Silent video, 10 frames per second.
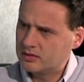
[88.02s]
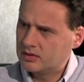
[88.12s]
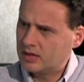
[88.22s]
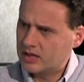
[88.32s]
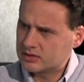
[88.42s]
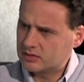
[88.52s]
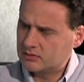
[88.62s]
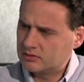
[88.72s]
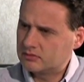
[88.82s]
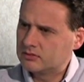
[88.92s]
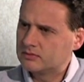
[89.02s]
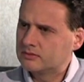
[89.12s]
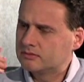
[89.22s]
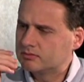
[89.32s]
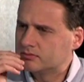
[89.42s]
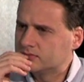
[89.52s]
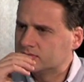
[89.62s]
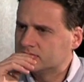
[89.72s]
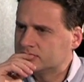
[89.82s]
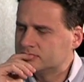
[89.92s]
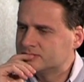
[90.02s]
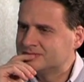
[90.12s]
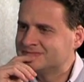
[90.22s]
Right. I try to keep that quiet,